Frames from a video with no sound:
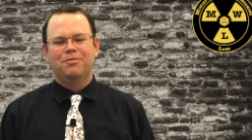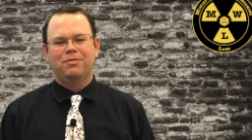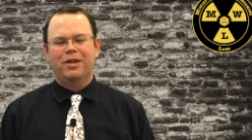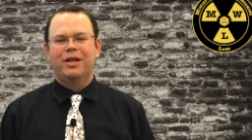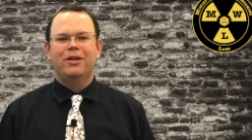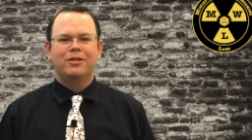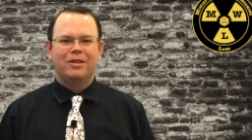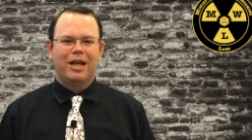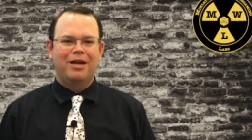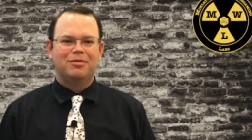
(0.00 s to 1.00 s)
Now here at the
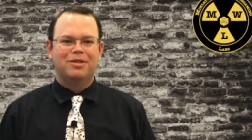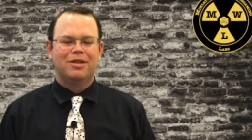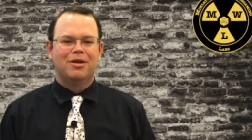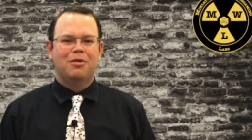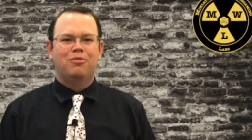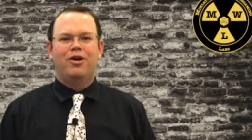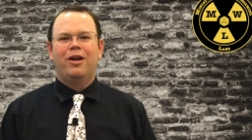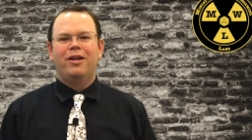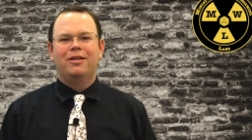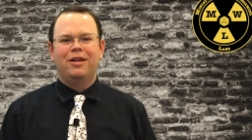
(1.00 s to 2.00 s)
labs,
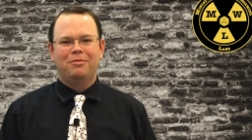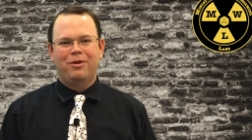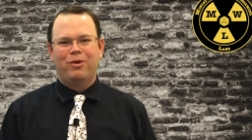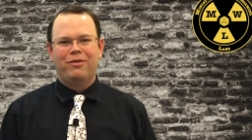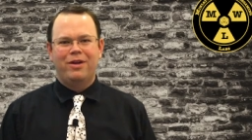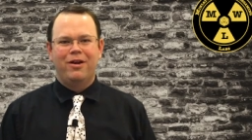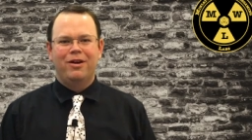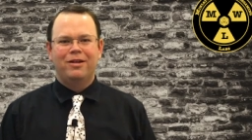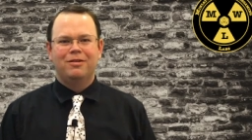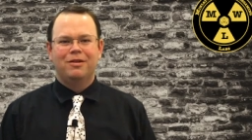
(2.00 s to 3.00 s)
Brian and my wife
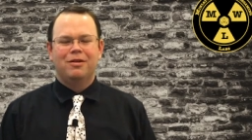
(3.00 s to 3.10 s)
Erin